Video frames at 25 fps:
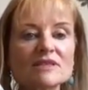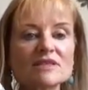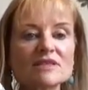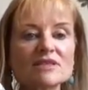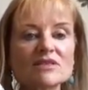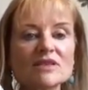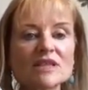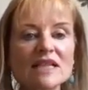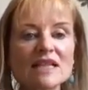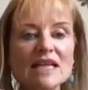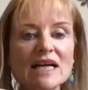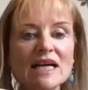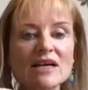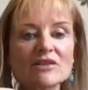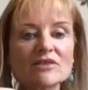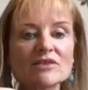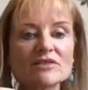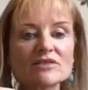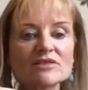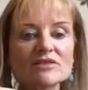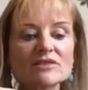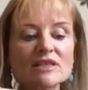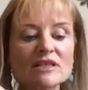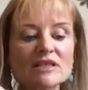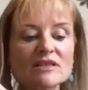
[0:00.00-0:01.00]
So allow
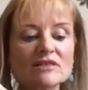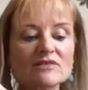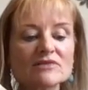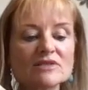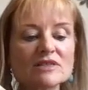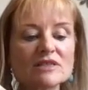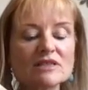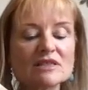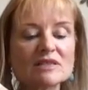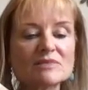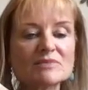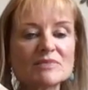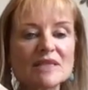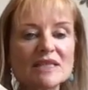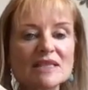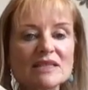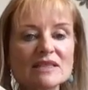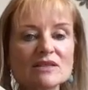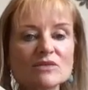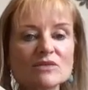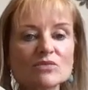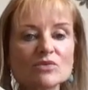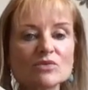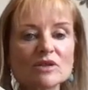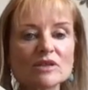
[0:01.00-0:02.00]
yourself to
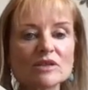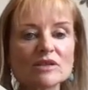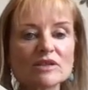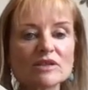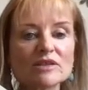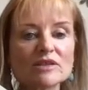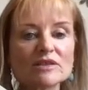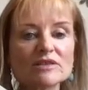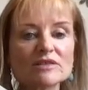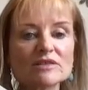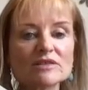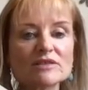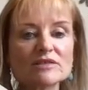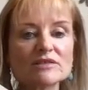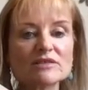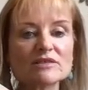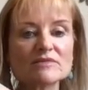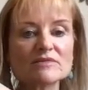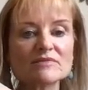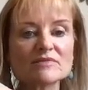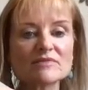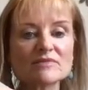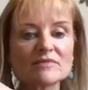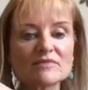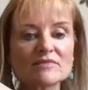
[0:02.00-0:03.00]
speak the words
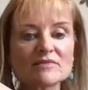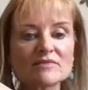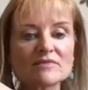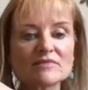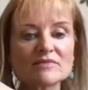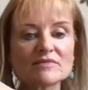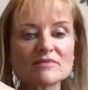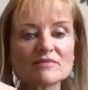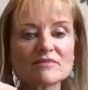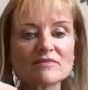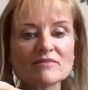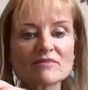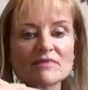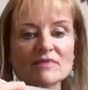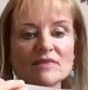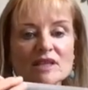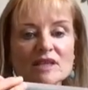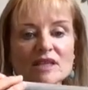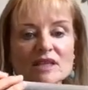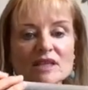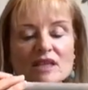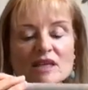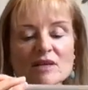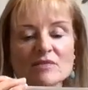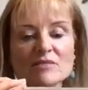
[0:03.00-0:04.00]

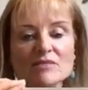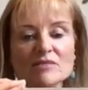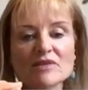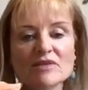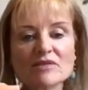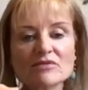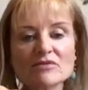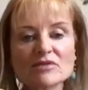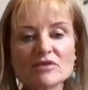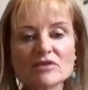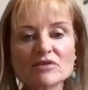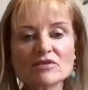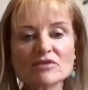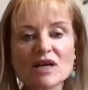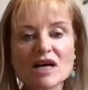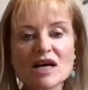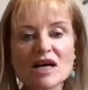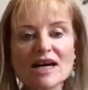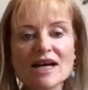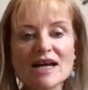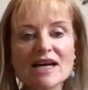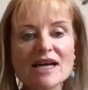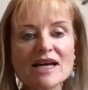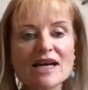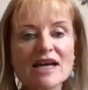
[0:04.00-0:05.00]
that come through.
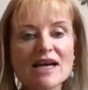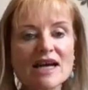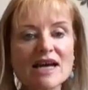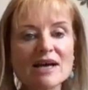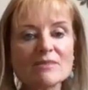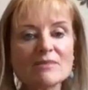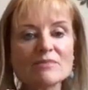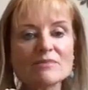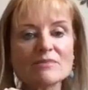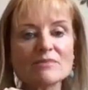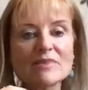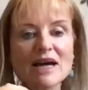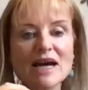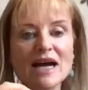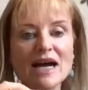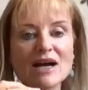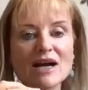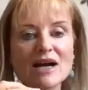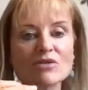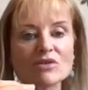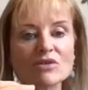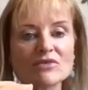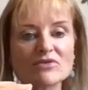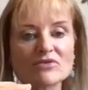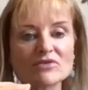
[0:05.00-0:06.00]
I am
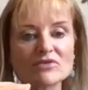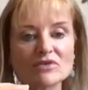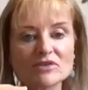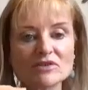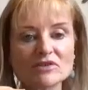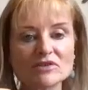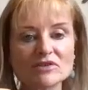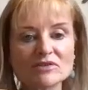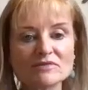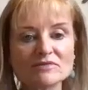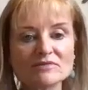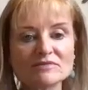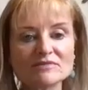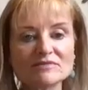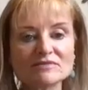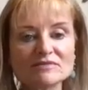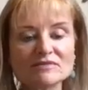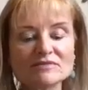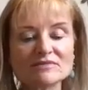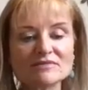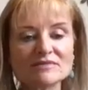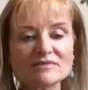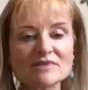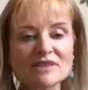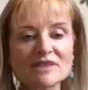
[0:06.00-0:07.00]
powerful,
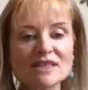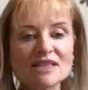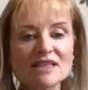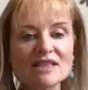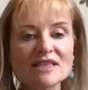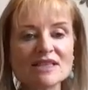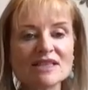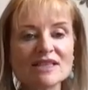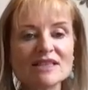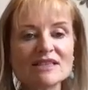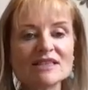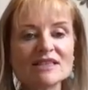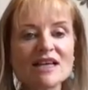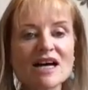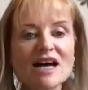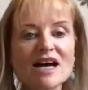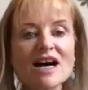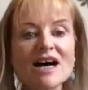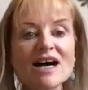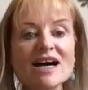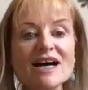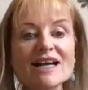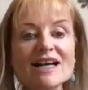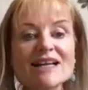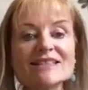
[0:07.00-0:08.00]
and
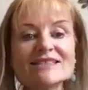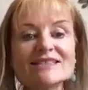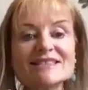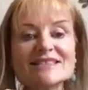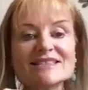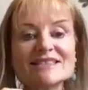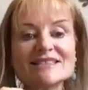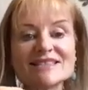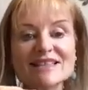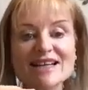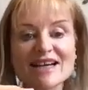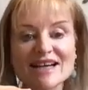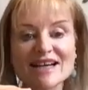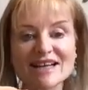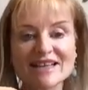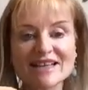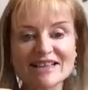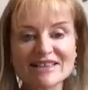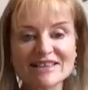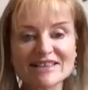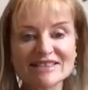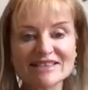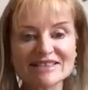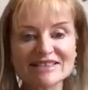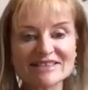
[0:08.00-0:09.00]
I
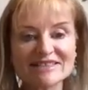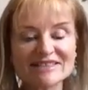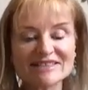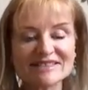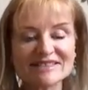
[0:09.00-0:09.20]
desire.